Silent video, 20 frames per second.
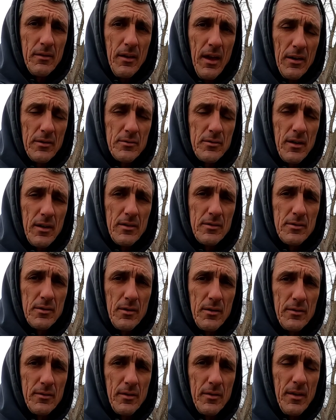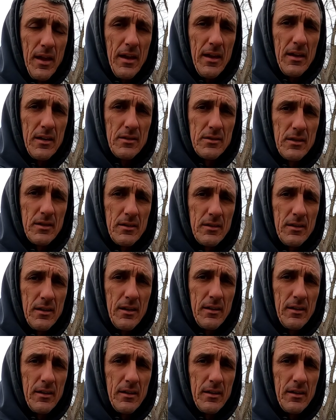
extra insurance on that engine